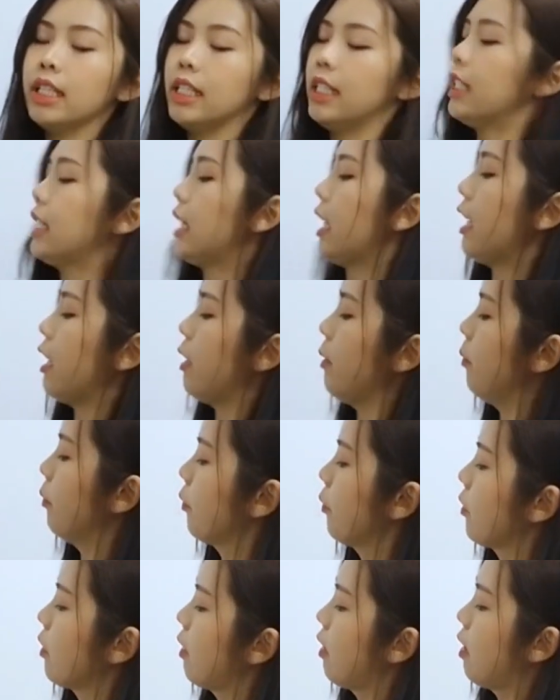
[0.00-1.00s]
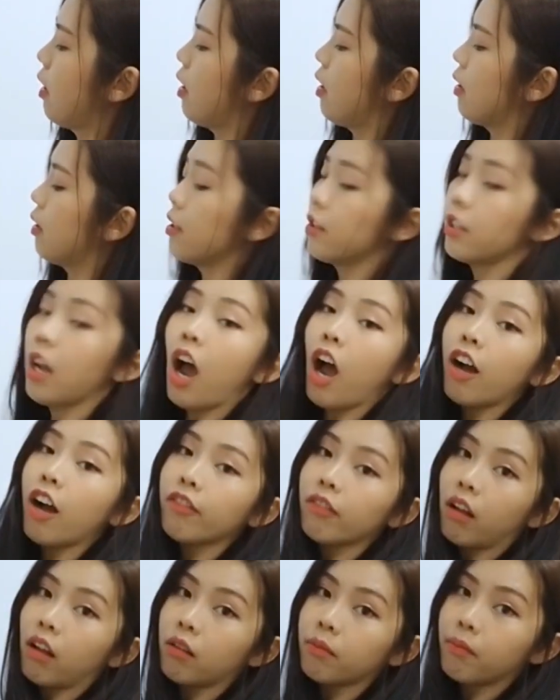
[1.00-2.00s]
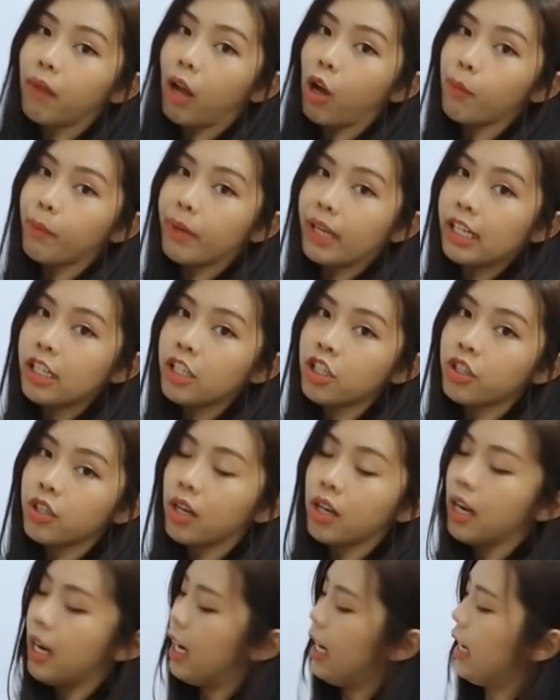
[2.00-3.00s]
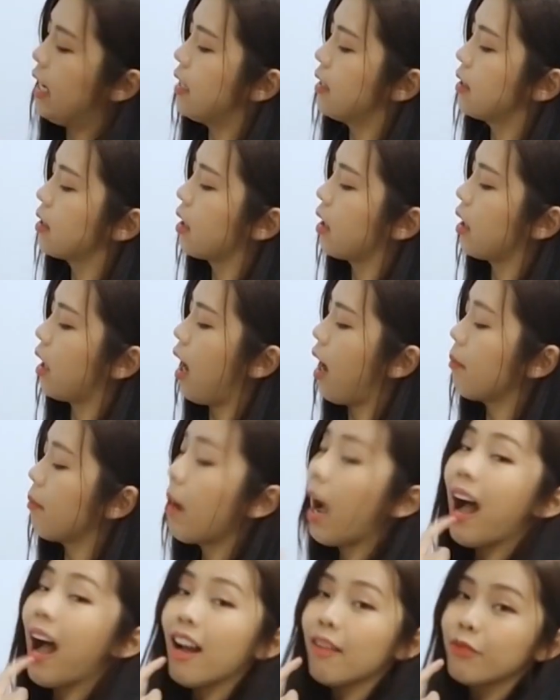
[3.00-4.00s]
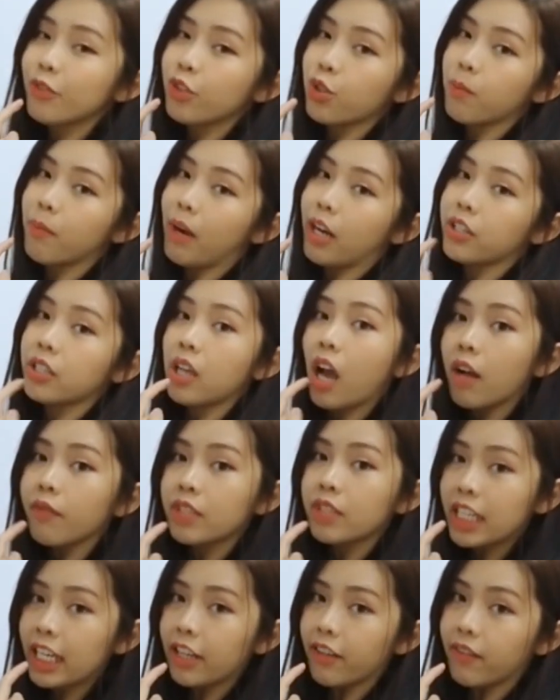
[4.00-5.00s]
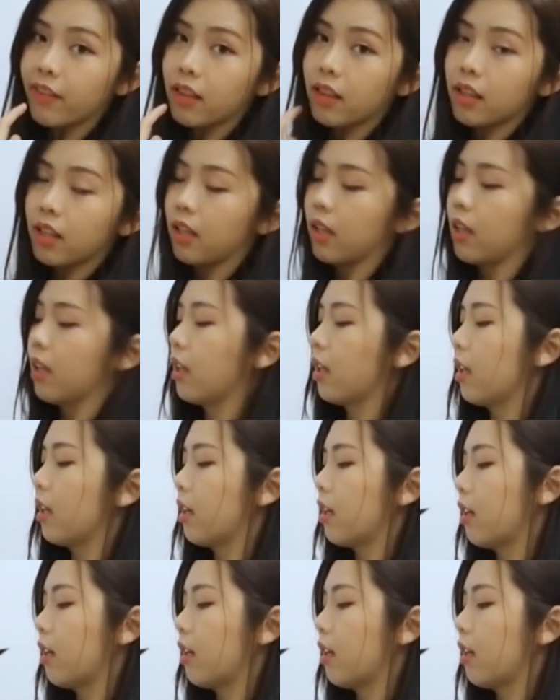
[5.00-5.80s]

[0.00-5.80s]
You can see the top of mouthpiece is come up to my top teeth.